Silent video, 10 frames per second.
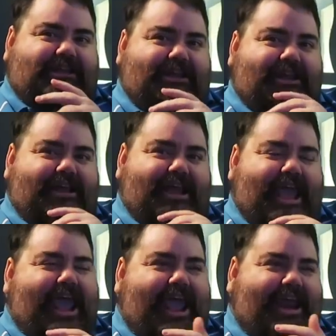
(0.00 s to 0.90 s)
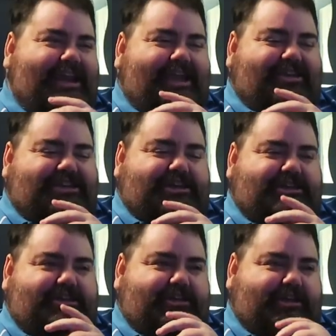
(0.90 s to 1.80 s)
Yeah, that was kind of like it
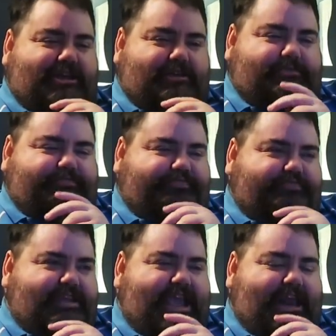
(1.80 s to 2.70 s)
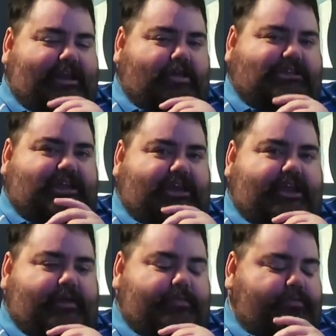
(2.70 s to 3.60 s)
just a little much. Yeah, a little
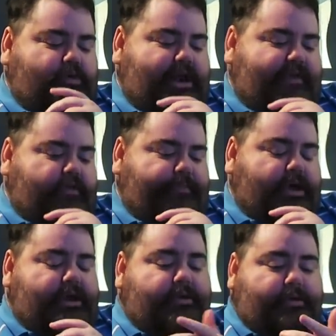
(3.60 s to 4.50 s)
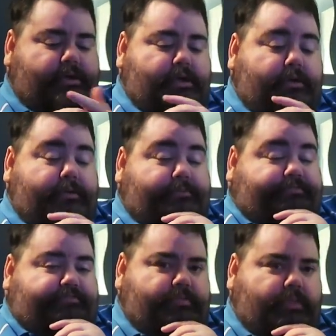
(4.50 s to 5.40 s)
silly and whatever, but
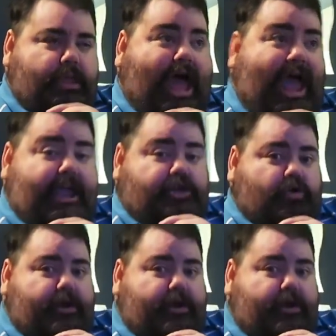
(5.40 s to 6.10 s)
I, I liked it.